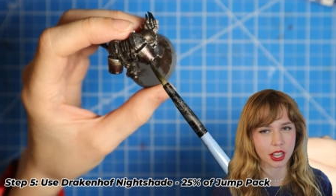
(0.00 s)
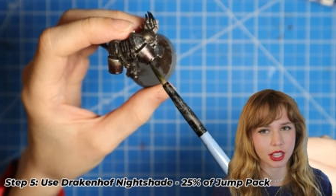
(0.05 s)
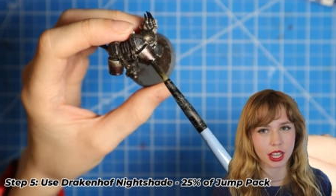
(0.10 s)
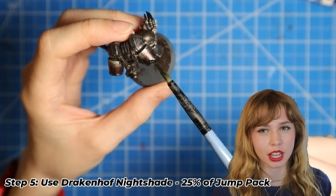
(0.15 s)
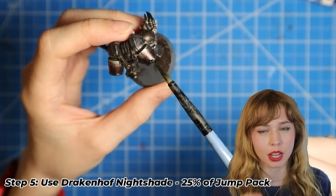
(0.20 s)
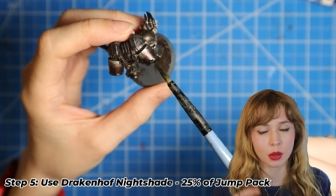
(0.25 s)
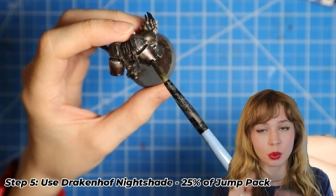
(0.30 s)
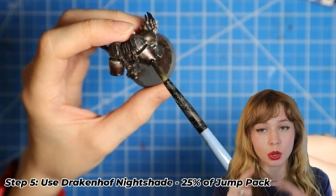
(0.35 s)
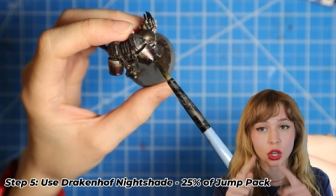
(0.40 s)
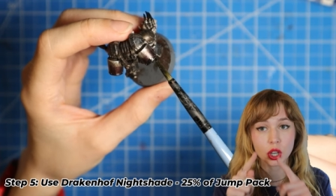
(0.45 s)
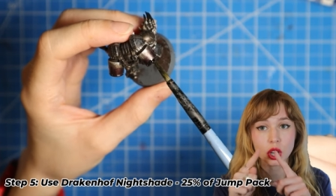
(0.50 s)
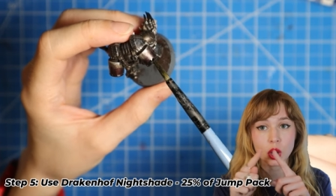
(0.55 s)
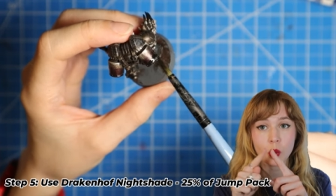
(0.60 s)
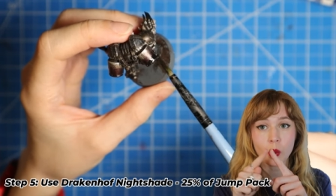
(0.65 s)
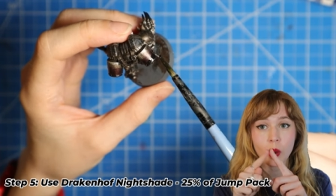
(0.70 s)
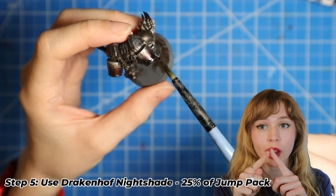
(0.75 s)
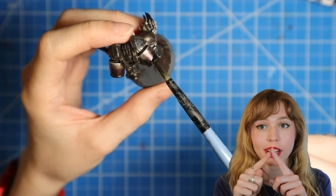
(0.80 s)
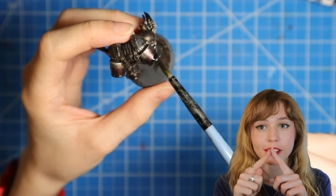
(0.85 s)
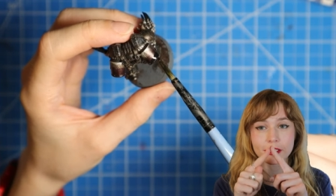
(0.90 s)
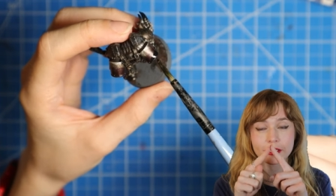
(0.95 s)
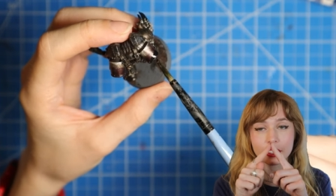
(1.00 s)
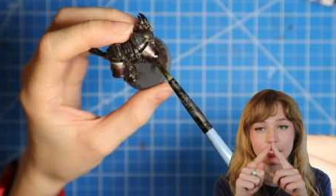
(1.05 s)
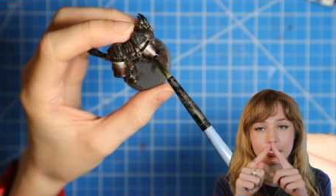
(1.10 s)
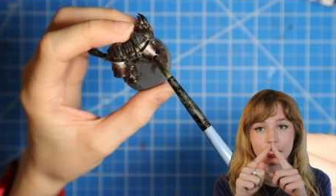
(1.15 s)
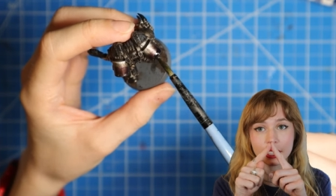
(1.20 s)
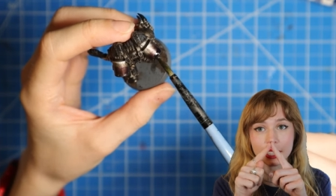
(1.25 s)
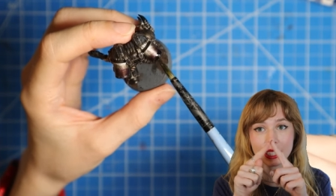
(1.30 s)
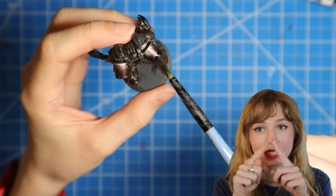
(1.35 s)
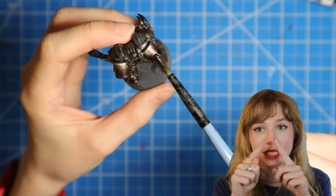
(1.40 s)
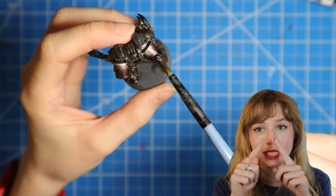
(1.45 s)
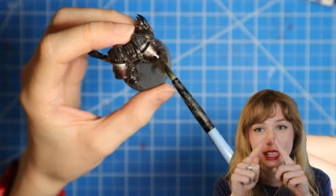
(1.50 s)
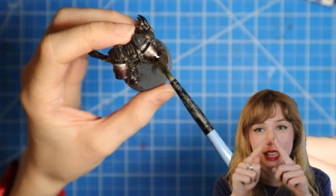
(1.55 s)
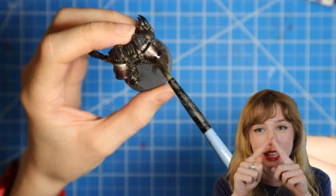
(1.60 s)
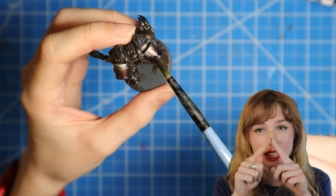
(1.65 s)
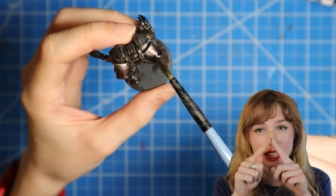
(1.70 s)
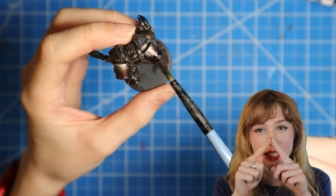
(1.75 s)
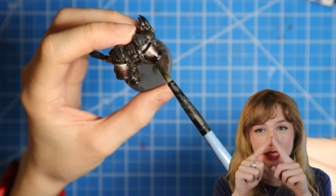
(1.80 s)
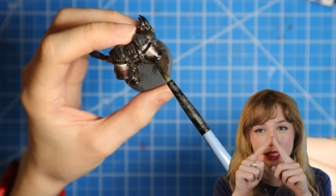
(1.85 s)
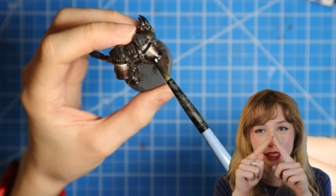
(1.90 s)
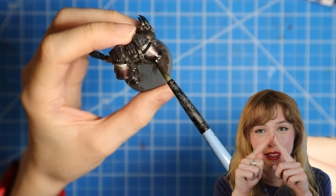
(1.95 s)
and we're gonna wanna fill in
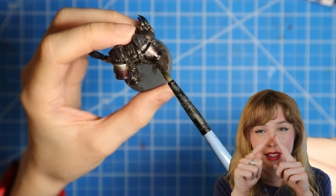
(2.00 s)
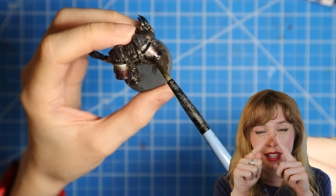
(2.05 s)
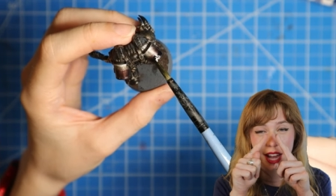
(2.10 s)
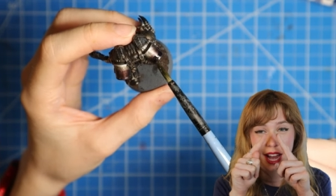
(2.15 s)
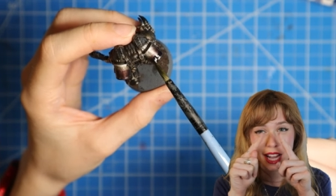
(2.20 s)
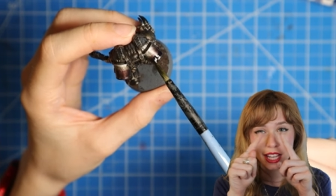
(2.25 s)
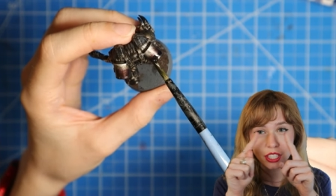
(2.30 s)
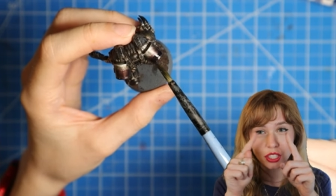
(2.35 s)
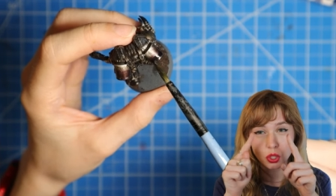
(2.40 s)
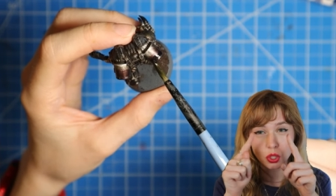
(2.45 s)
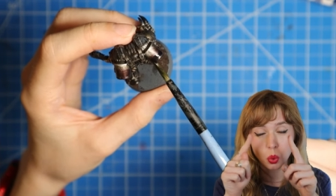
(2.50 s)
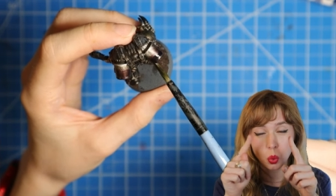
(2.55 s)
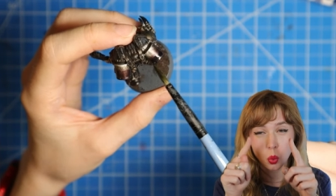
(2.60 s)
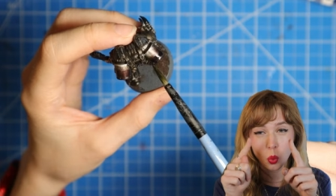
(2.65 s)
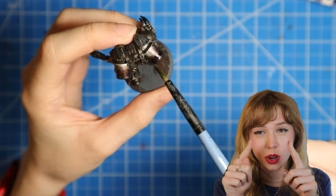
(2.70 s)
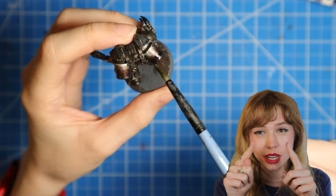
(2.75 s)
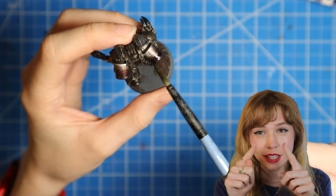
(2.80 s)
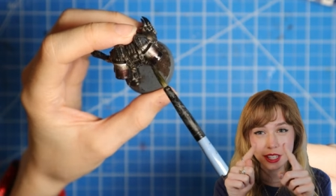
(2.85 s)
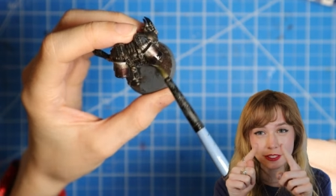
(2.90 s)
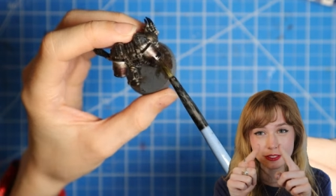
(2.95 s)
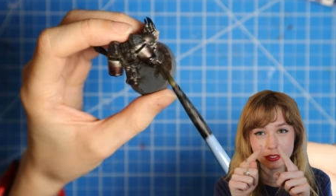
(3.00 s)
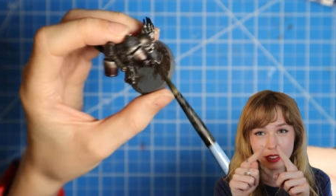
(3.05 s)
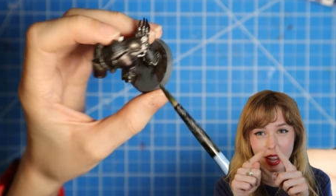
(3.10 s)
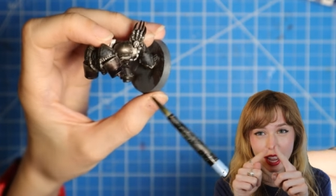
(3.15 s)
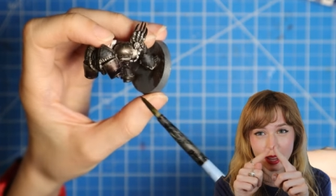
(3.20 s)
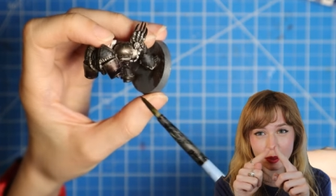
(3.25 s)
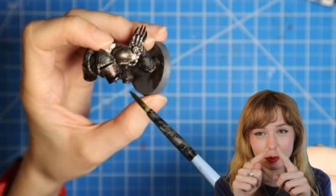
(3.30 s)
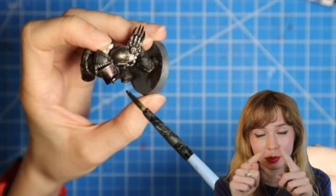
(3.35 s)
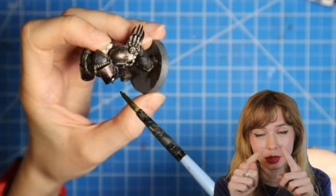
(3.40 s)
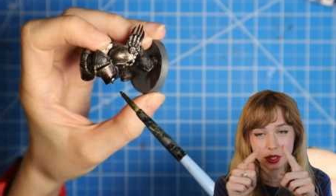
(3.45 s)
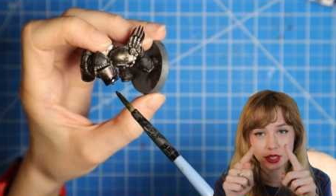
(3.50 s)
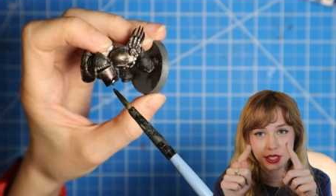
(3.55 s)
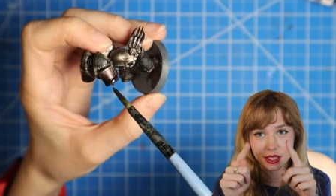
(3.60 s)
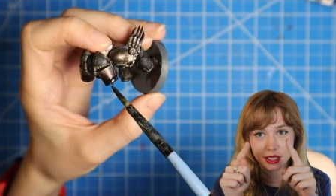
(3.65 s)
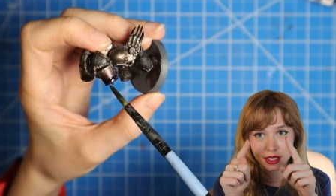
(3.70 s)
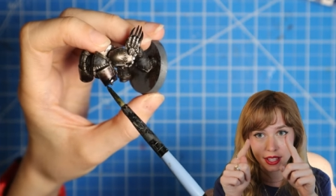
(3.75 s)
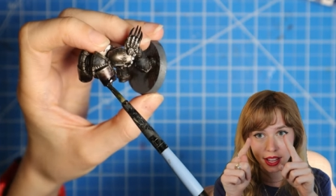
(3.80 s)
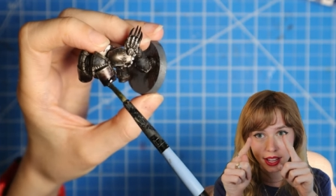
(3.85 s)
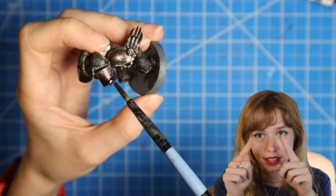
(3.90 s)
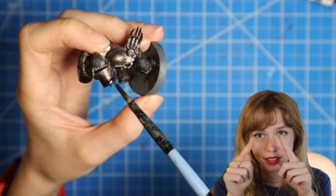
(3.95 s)
the last twenty-five
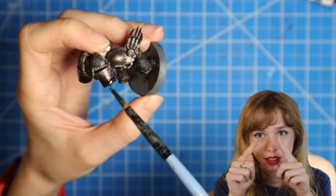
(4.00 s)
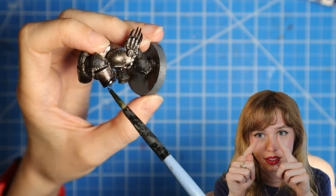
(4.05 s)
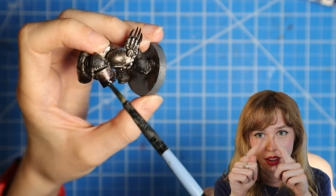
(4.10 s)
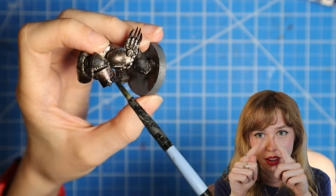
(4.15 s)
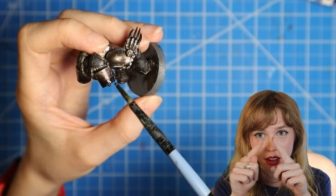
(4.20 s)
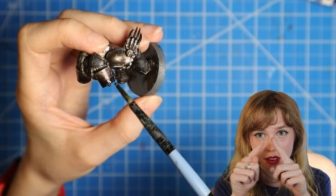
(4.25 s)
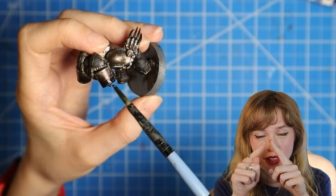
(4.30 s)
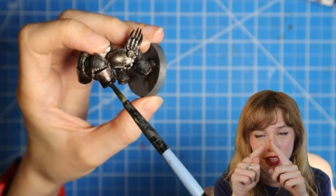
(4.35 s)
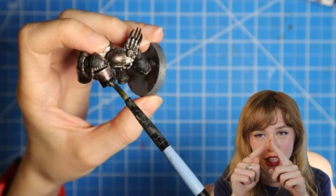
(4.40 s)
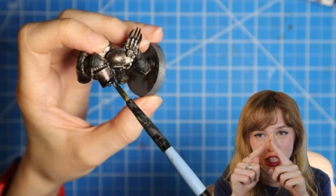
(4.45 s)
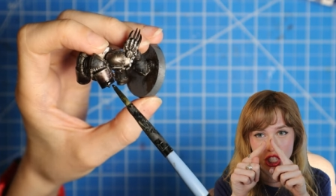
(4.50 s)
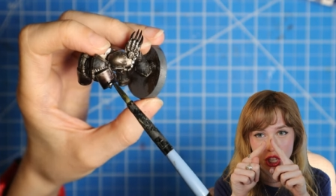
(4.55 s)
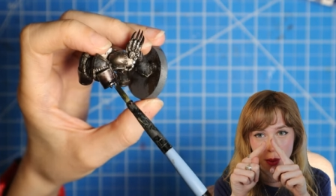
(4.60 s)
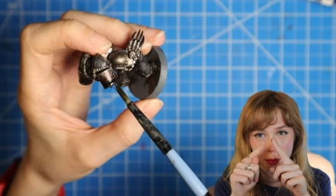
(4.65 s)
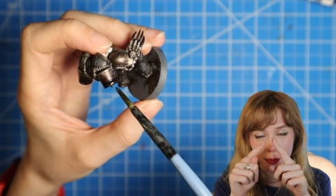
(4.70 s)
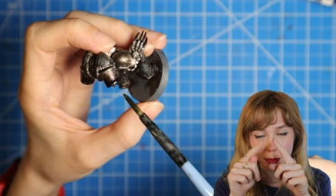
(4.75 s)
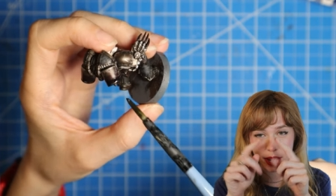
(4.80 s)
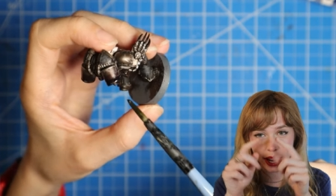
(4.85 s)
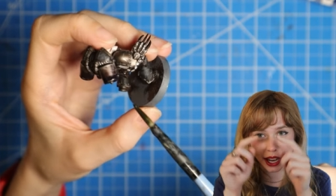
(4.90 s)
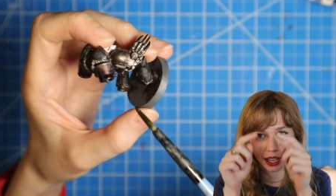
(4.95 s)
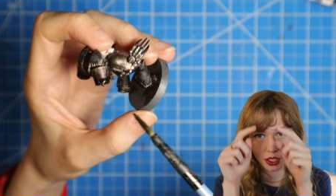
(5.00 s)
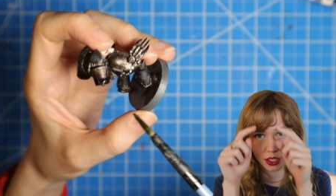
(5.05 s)
percent of that jump pack.